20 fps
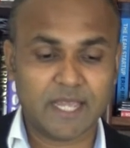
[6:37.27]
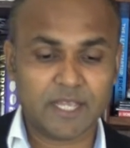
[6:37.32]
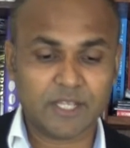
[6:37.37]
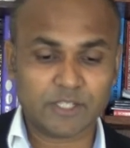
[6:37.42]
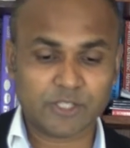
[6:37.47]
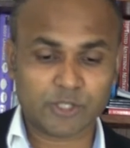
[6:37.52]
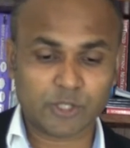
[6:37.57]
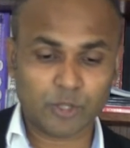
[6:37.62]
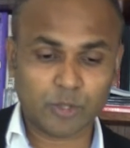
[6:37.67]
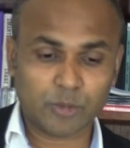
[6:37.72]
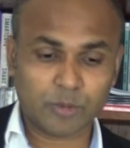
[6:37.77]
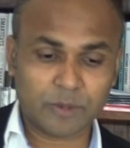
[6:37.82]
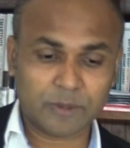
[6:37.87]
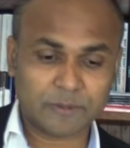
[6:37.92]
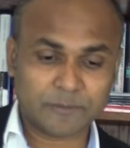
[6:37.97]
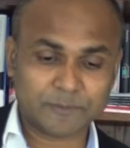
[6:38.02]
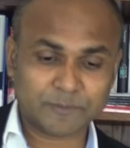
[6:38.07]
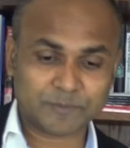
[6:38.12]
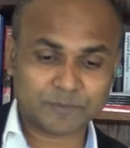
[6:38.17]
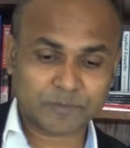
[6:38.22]
So
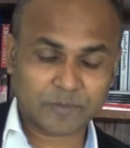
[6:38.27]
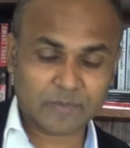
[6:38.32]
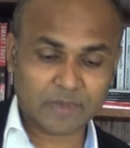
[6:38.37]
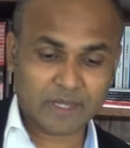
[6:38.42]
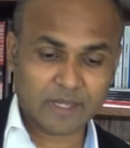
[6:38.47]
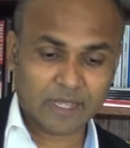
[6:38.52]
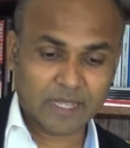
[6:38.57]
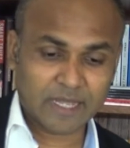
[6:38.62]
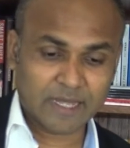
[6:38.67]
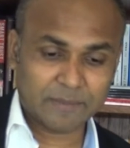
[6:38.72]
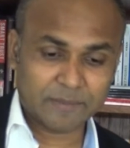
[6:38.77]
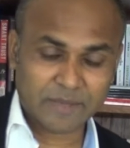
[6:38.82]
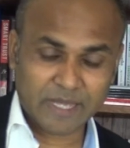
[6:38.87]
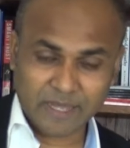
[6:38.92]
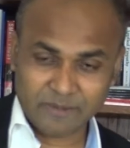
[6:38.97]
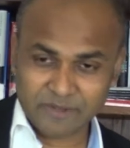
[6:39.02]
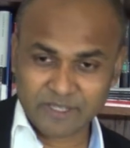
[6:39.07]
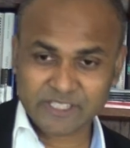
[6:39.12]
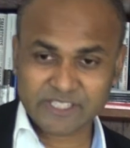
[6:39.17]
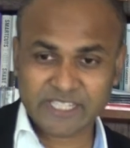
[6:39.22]

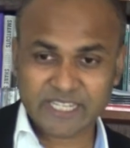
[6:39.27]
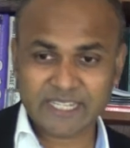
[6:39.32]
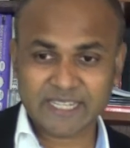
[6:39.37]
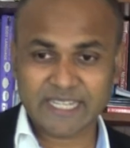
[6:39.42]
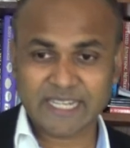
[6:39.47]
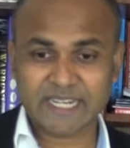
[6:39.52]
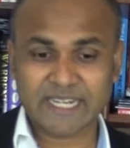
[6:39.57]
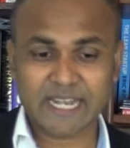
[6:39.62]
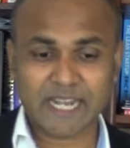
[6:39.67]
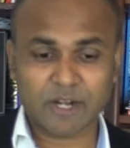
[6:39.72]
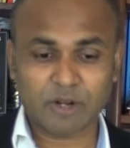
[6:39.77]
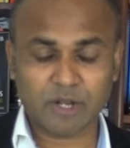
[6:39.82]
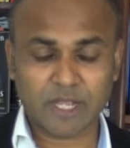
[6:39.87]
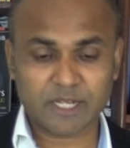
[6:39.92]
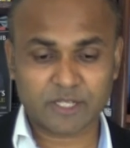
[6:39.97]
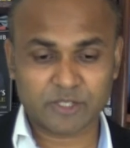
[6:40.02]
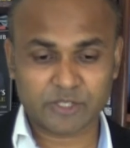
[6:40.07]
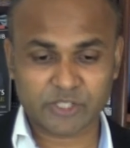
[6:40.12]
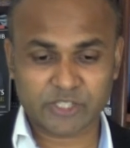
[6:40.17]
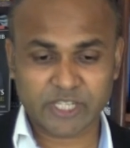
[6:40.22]
having said that, I'd
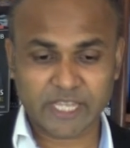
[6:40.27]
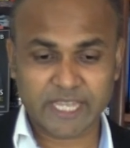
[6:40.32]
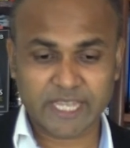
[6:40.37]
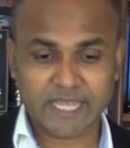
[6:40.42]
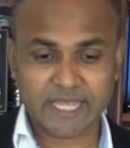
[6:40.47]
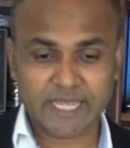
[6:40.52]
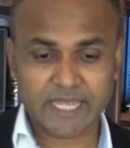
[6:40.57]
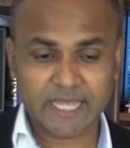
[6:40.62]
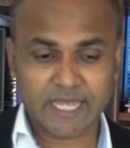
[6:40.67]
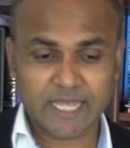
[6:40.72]
like to say,